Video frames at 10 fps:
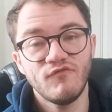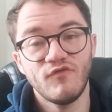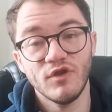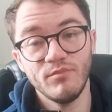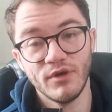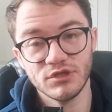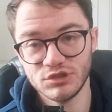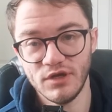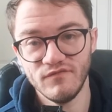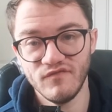followed by
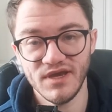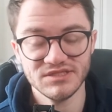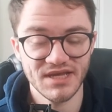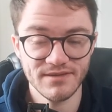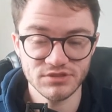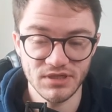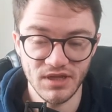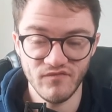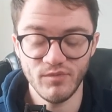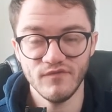Shining Fates. Absolutely
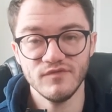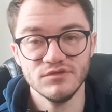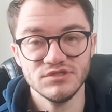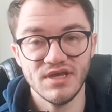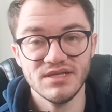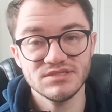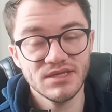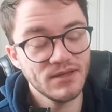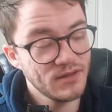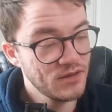love both of those sets.
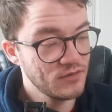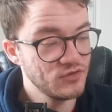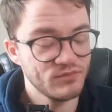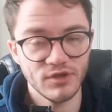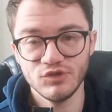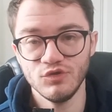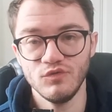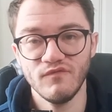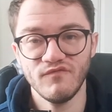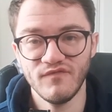Those are my two
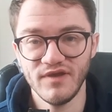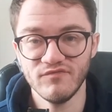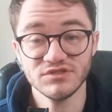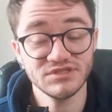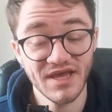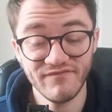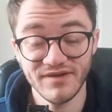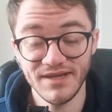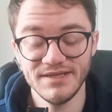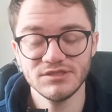favorites,
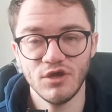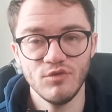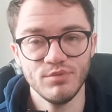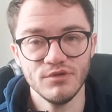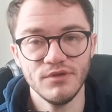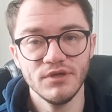definitely to open,